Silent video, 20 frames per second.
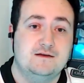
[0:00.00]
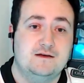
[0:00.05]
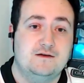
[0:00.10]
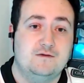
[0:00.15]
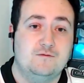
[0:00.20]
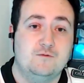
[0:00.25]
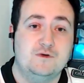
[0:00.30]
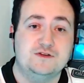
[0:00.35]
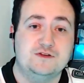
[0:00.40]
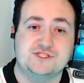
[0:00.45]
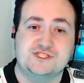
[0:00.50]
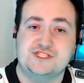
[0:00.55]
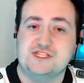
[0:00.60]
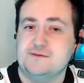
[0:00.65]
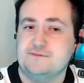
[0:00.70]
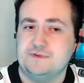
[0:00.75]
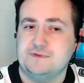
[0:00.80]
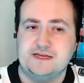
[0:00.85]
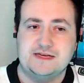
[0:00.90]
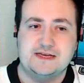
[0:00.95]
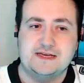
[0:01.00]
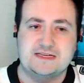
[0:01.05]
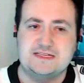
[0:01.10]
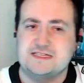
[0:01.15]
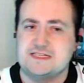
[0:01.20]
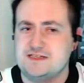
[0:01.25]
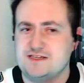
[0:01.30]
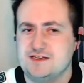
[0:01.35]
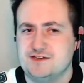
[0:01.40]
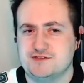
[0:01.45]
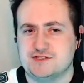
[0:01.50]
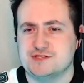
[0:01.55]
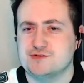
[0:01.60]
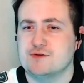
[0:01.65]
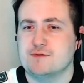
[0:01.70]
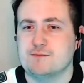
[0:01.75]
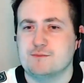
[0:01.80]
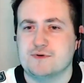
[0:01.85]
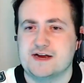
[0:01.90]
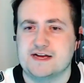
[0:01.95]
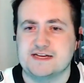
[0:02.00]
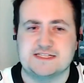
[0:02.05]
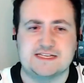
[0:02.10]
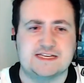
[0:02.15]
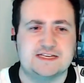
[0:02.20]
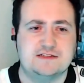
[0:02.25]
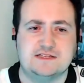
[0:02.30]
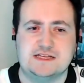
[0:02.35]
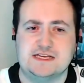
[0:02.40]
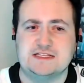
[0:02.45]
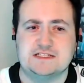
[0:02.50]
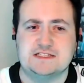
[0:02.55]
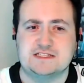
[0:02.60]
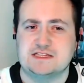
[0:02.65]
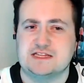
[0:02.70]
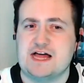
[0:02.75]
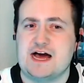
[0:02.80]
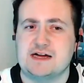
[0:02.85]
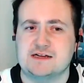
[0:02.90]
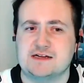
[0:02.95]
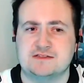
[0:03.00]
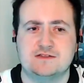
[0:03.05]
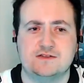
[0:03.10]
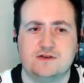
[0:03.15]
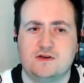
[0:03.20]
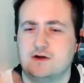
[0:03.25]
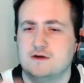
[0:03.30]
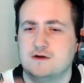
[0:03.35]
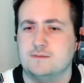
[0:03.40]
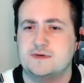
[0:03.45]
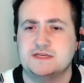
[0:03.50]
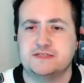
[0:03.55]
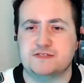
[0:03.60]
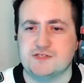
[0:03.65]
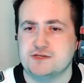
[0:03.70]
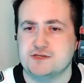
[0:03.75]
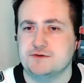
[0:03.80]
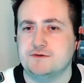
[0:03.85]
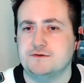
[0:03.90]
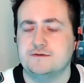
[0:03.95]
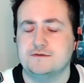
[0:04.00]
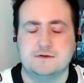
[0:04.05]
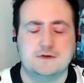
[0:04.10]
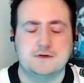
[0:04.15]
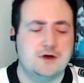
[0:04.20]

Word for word: Will Shipley continues to impress. He he's locked RB two.